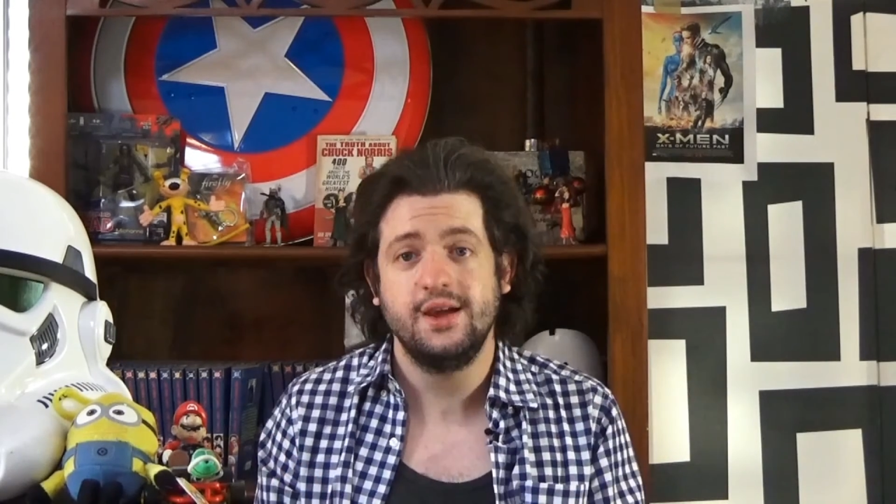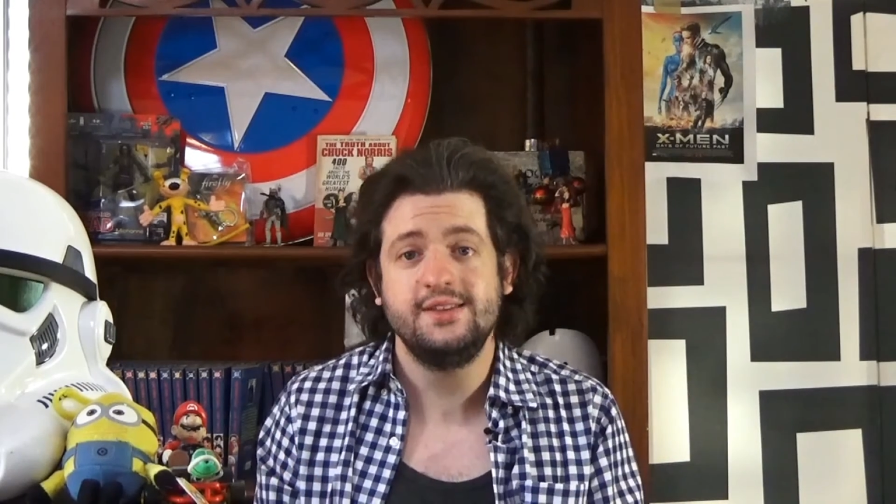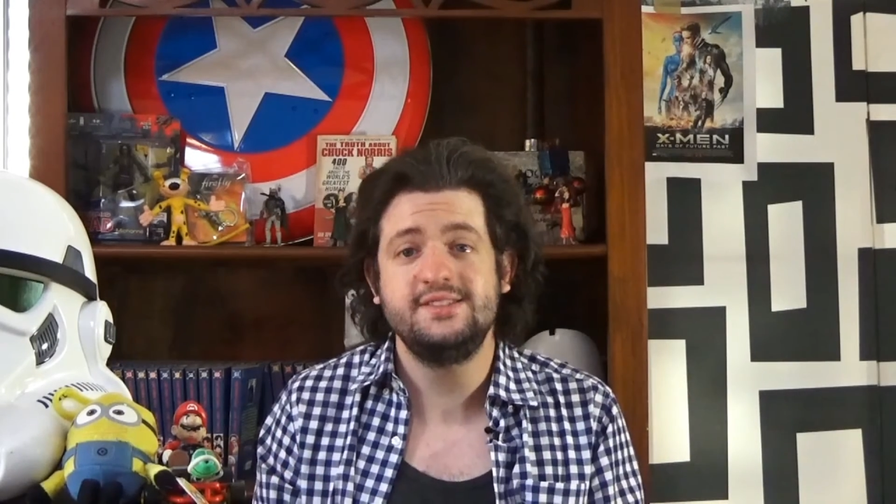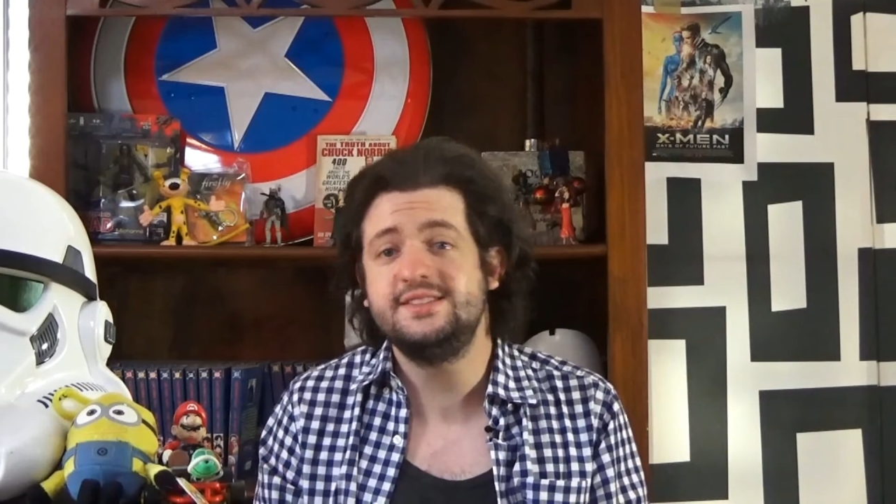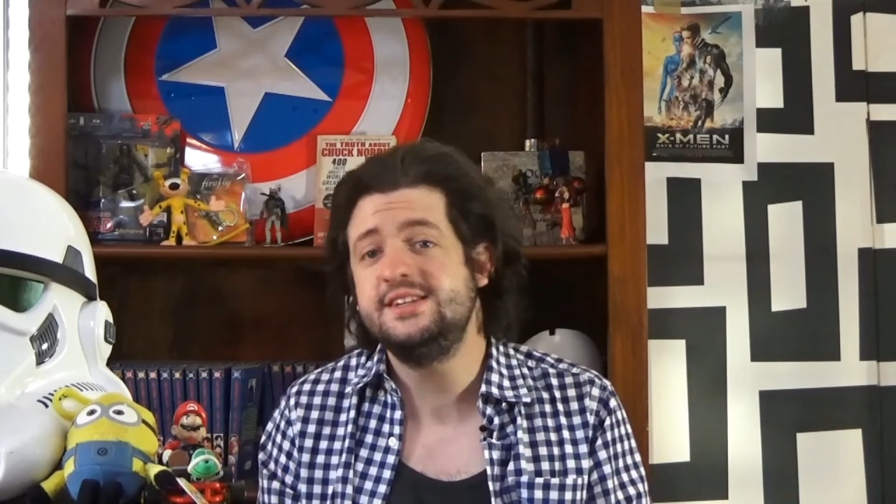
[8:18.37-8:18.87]
it
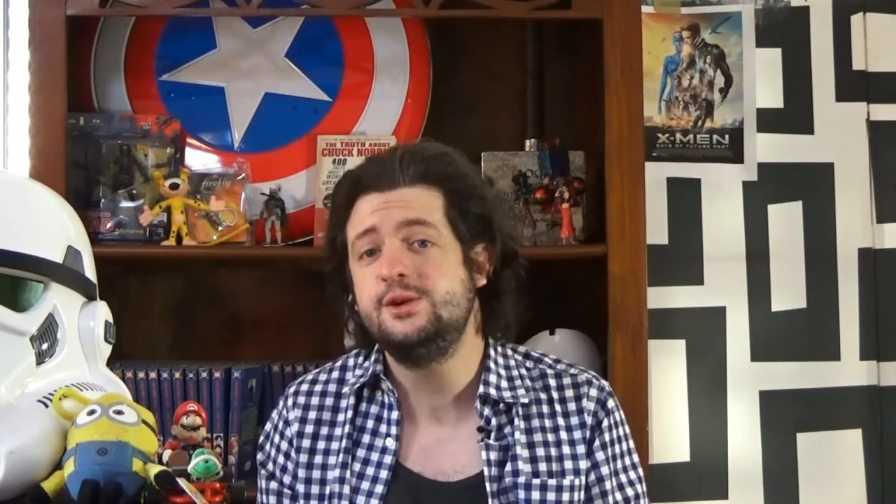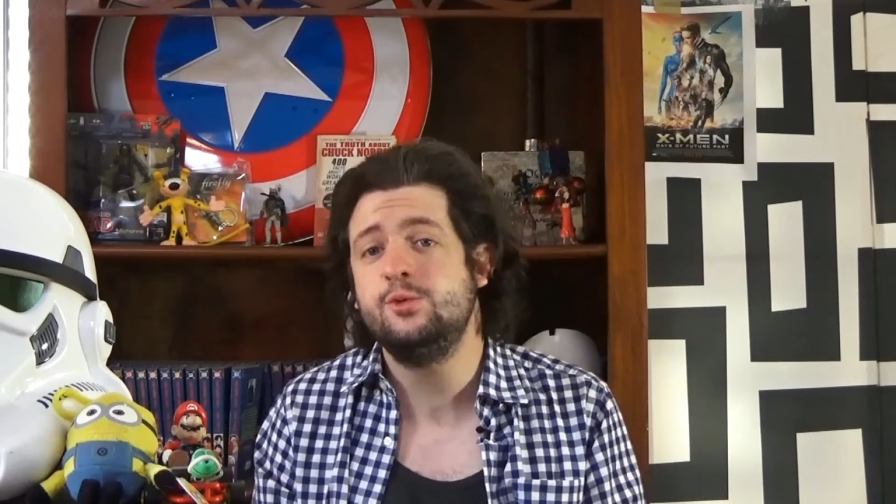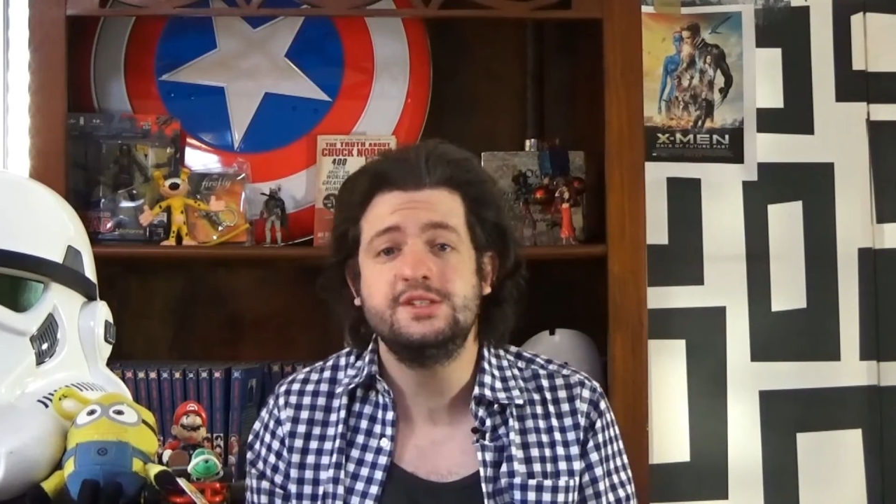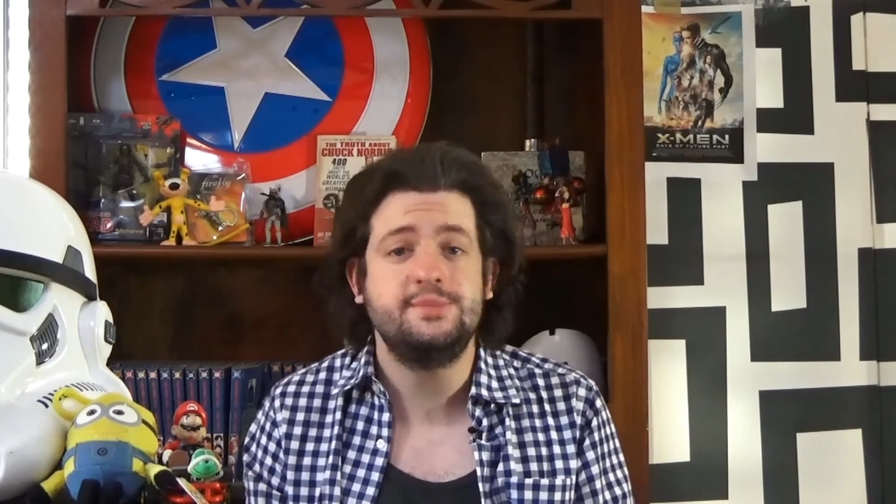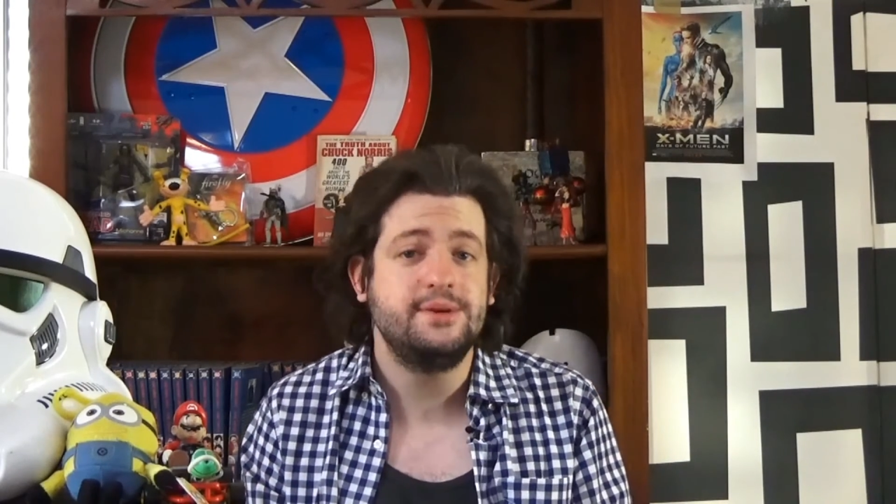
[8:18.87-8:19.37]
still
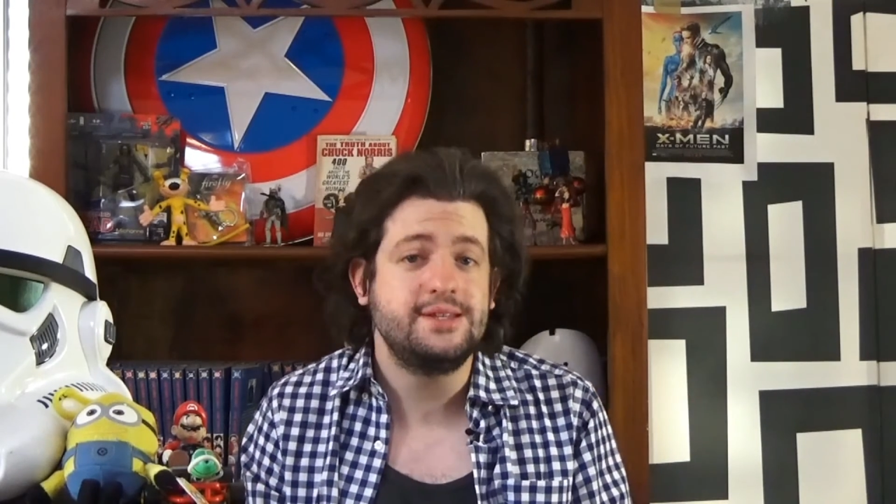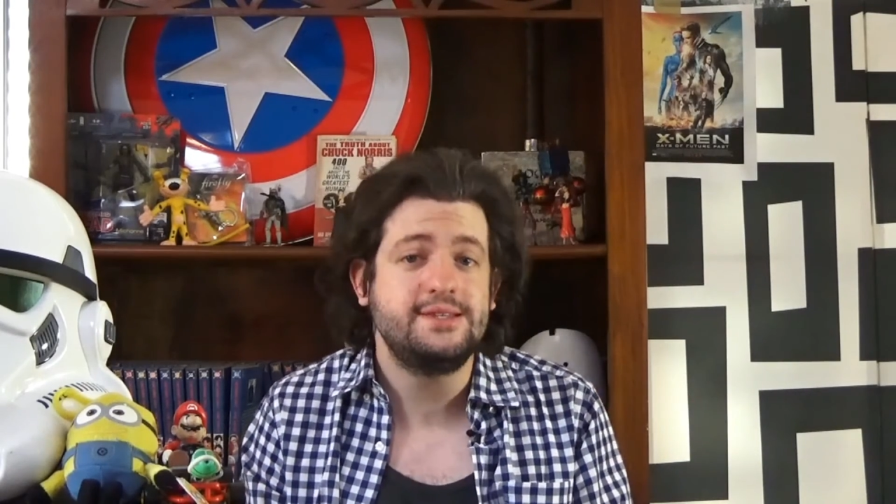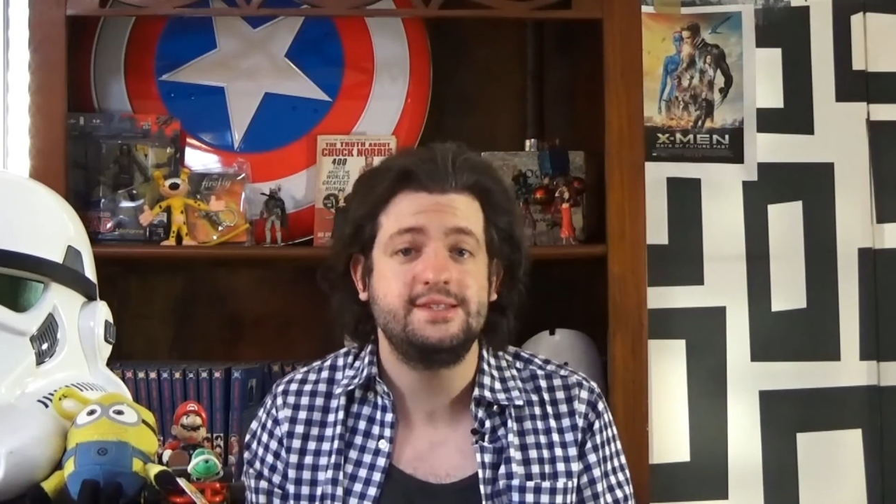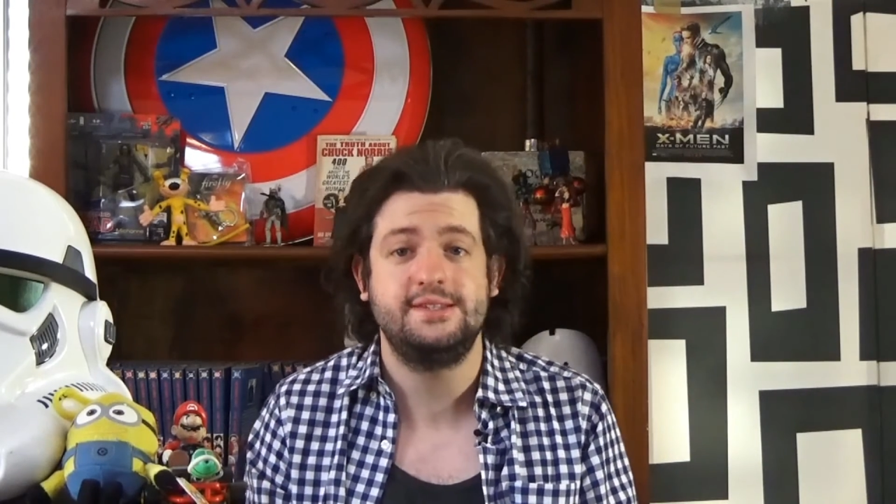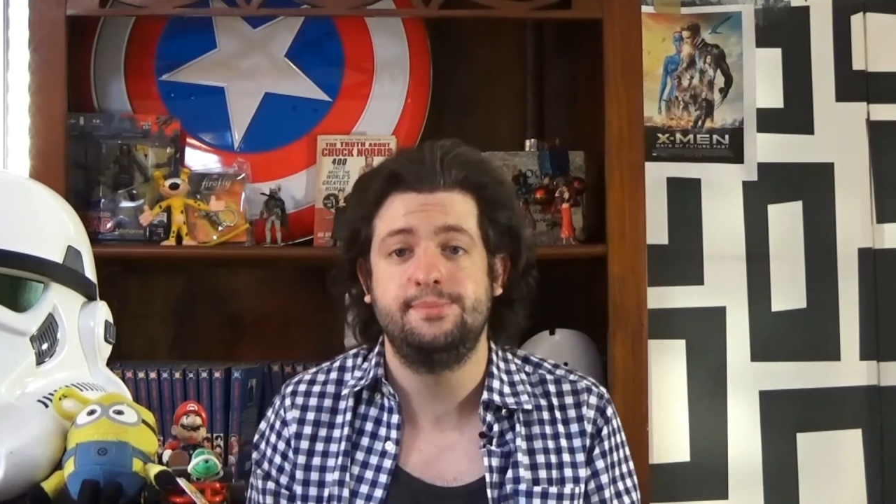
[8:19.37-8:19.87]
was a bit
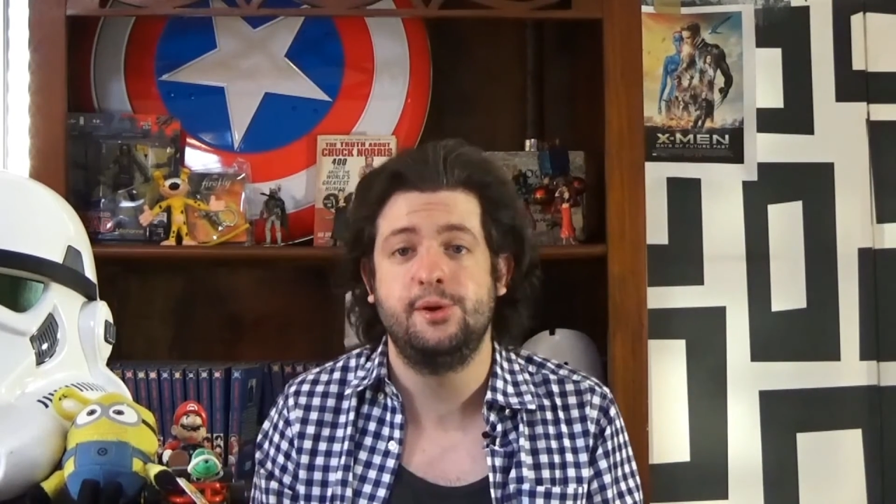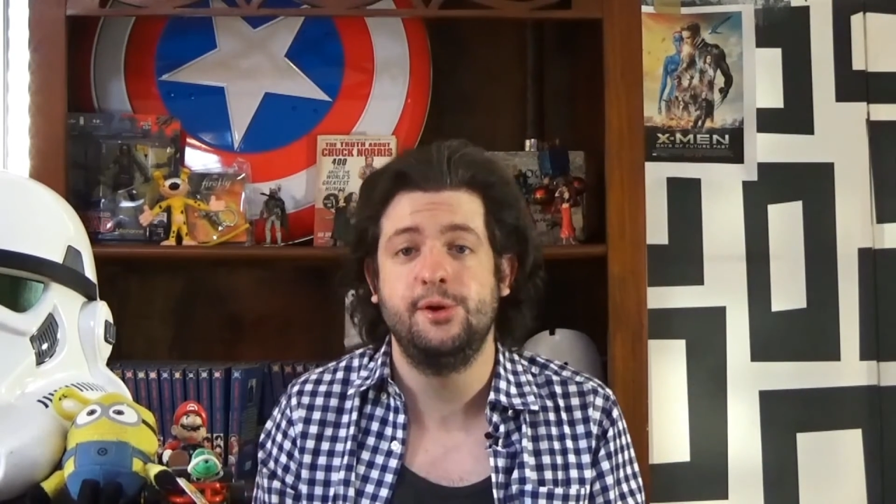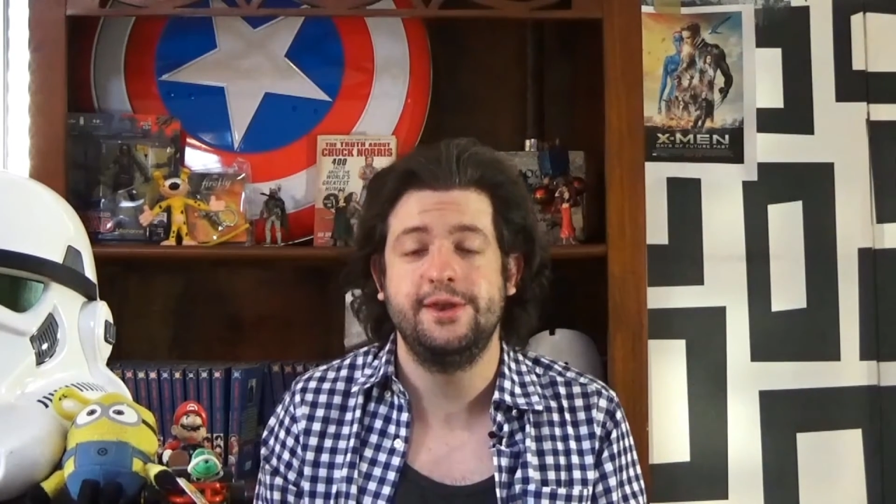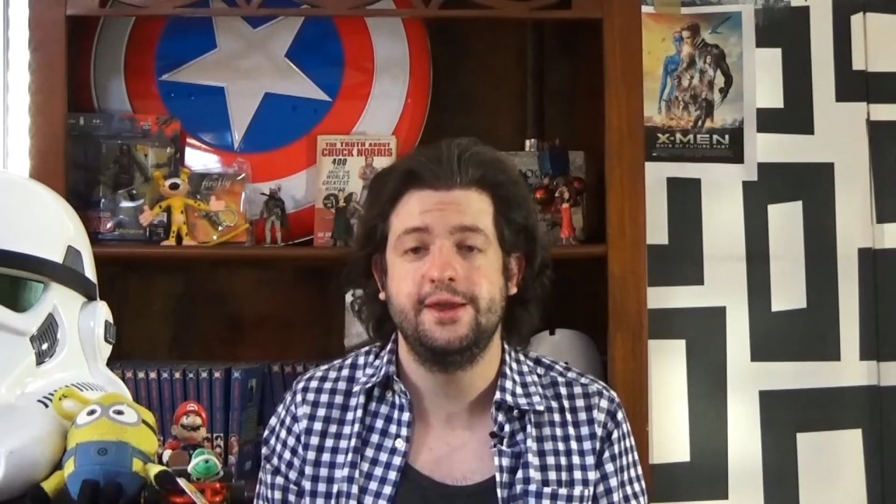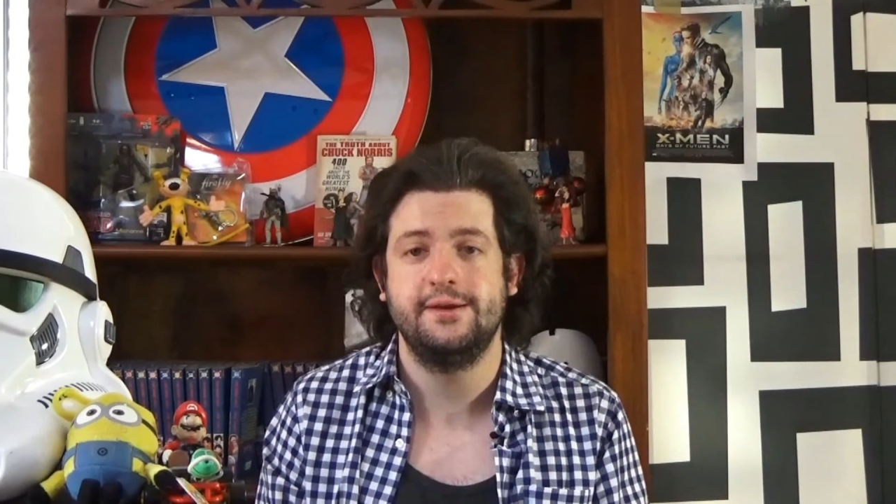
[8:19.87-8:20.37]

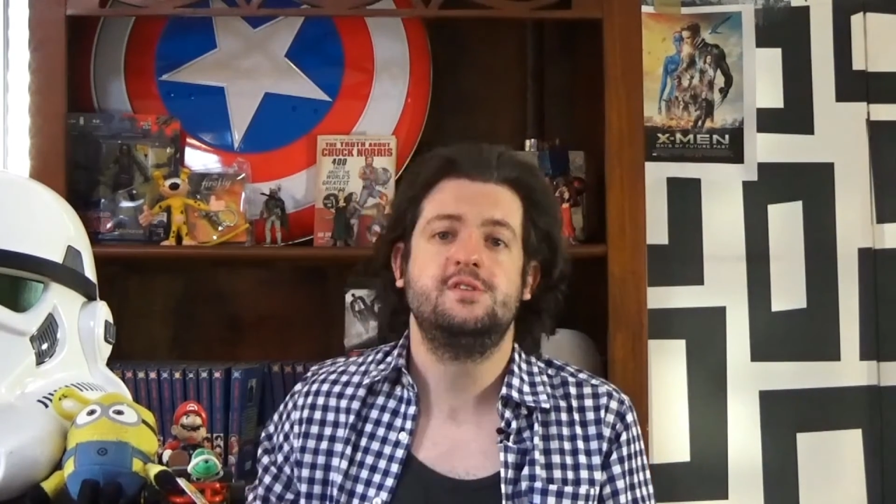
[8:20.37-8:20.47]
disappointing.